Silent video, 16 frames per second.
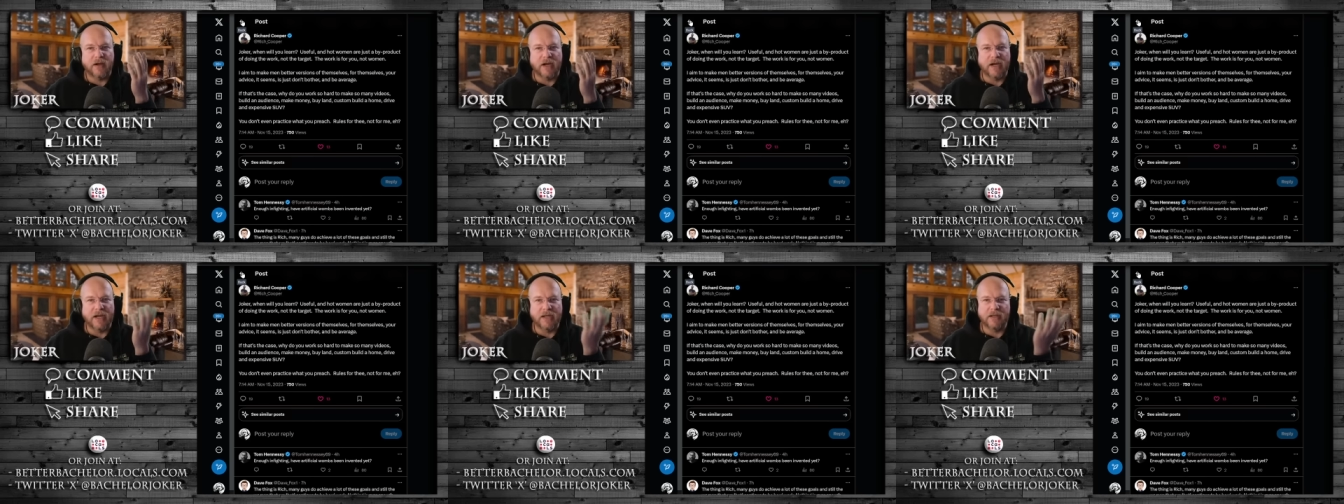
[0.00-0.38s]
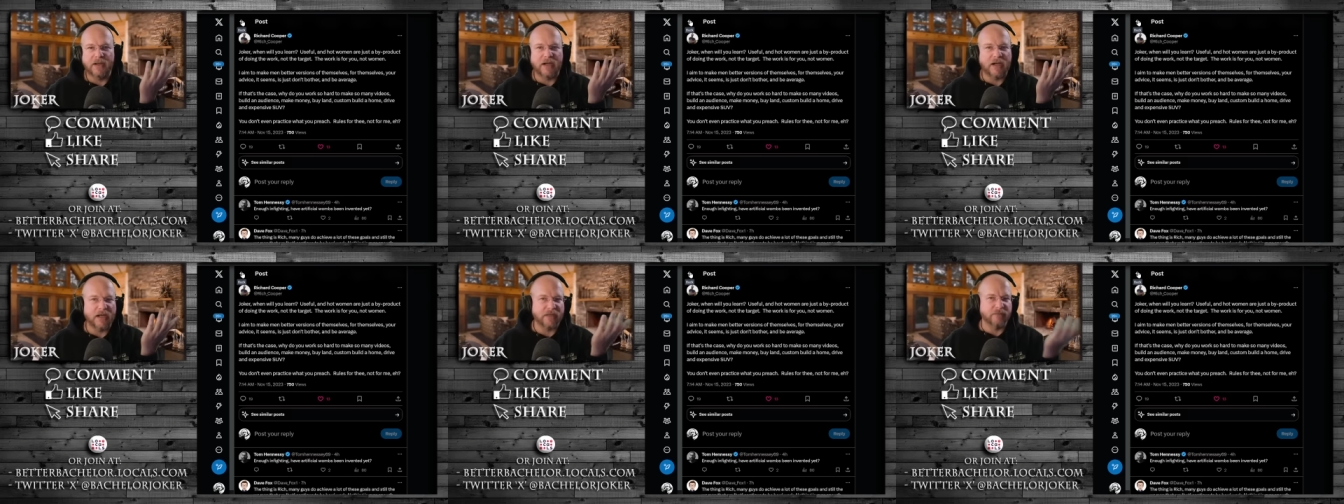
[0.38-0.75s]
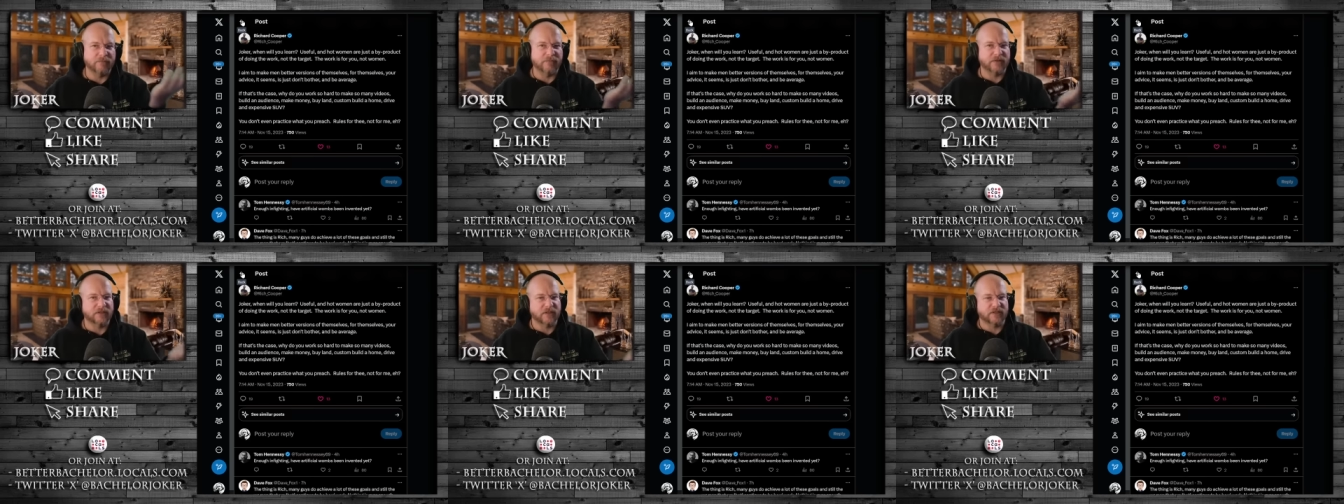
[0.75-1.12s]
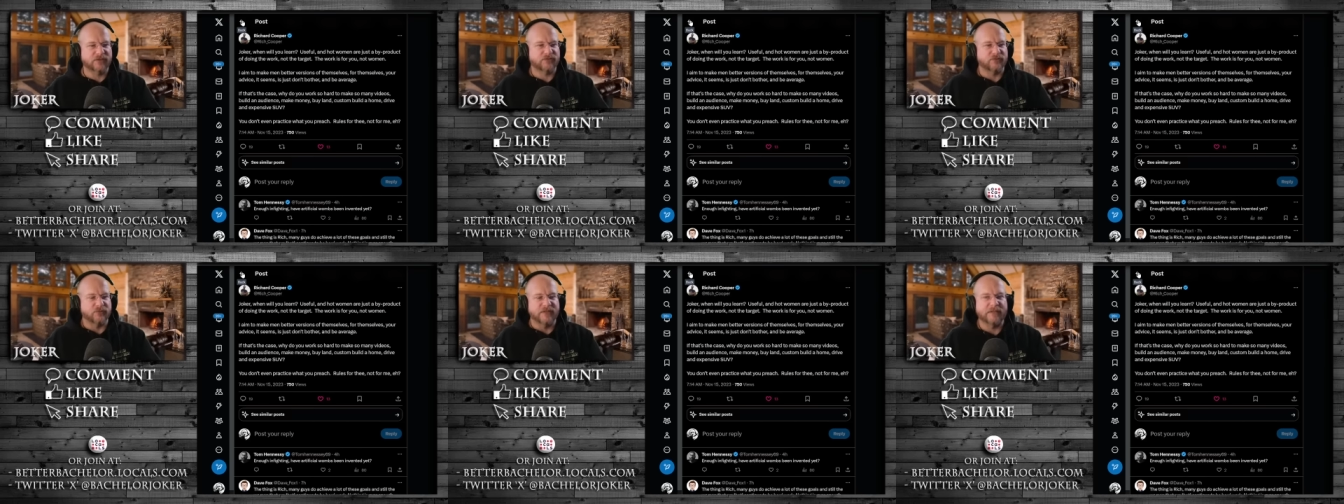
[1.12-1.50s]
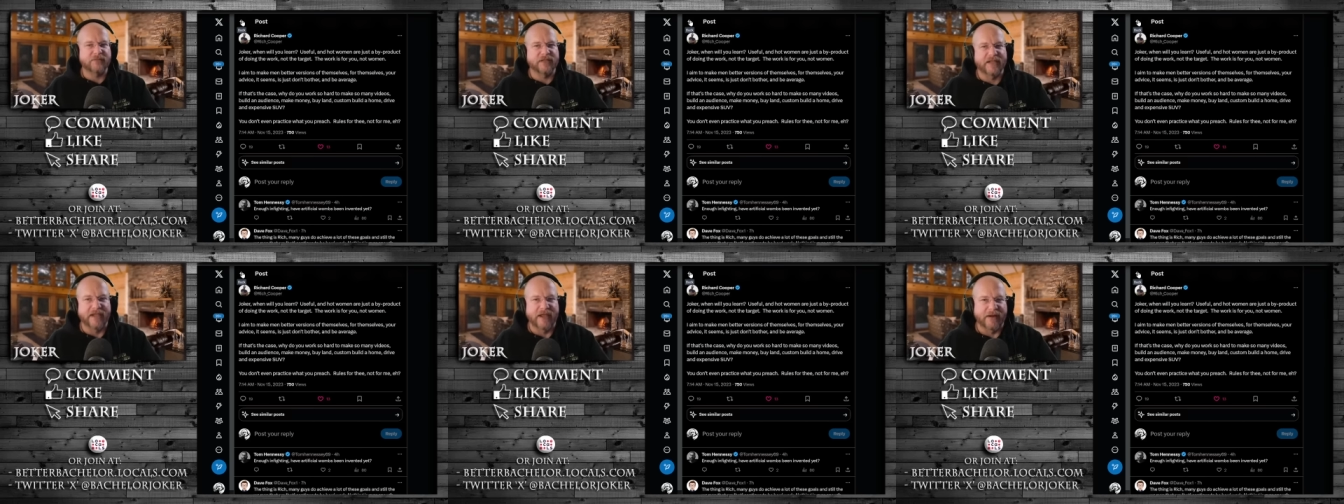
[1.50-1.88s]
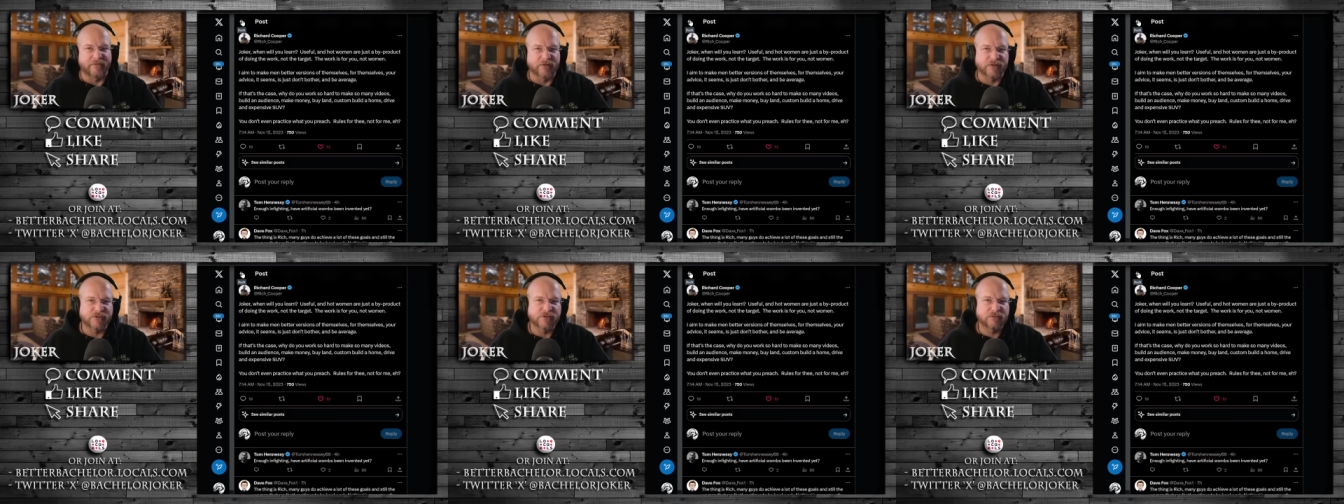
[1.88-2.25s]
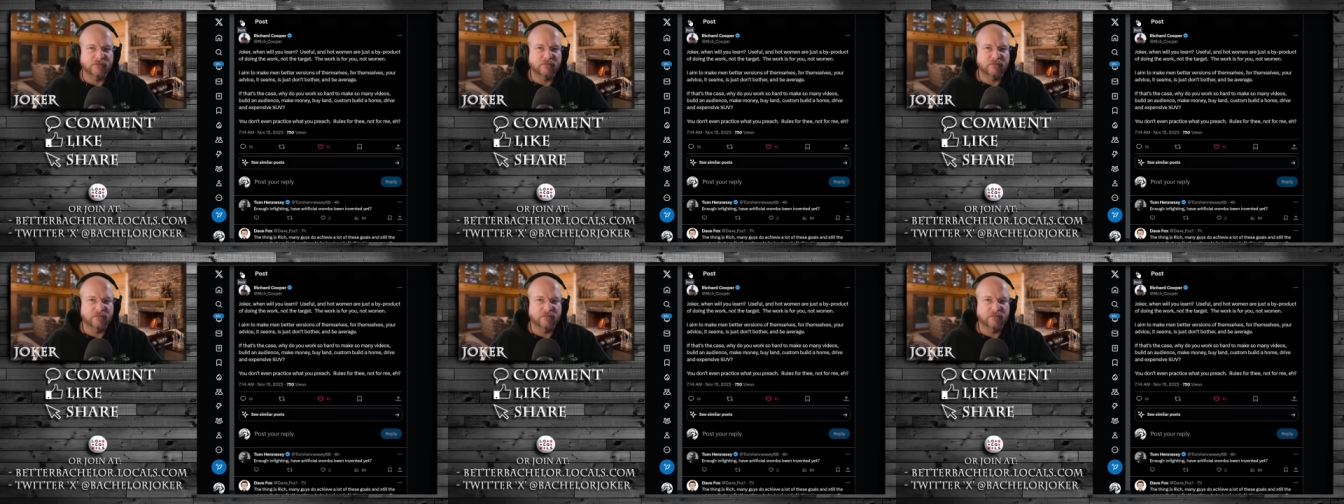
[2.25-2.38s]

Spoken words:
I am extremely average.